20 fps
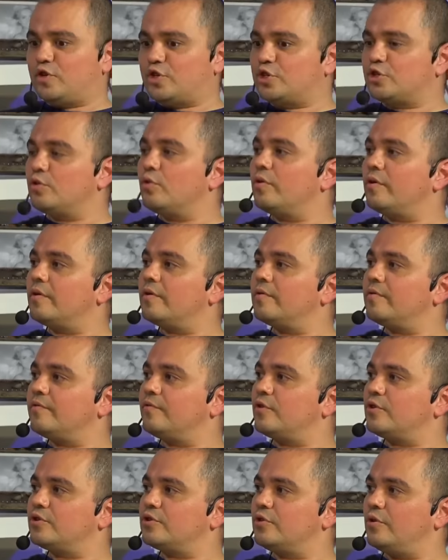sure,
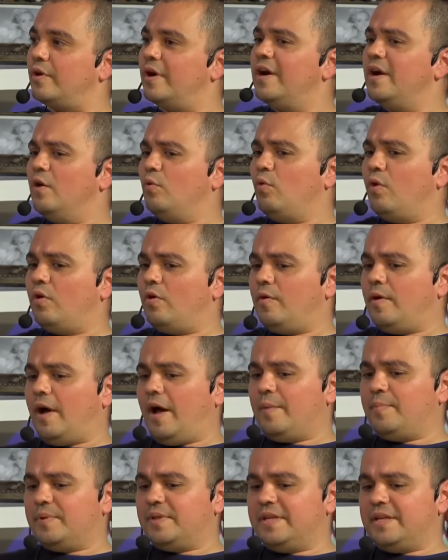for sure. Okay. Well,
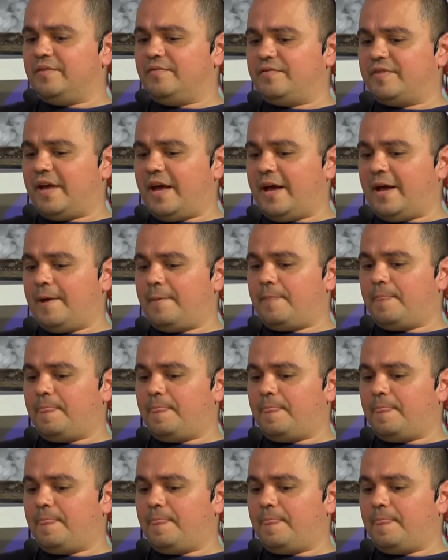I believe that.